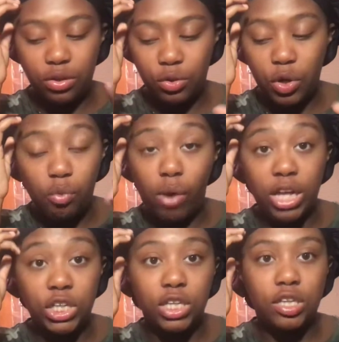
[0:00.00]
You can
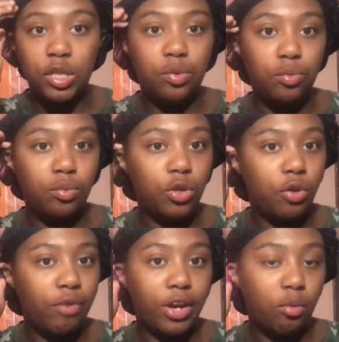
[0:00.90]
watch it and see,
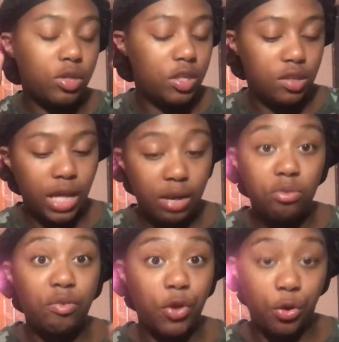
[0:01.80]
find out what she said. It was
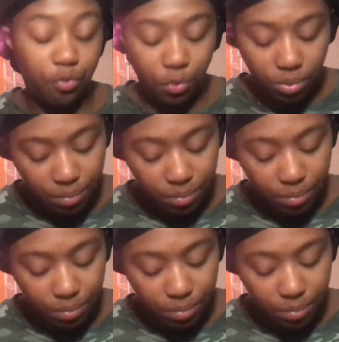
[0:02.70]
very hurtful.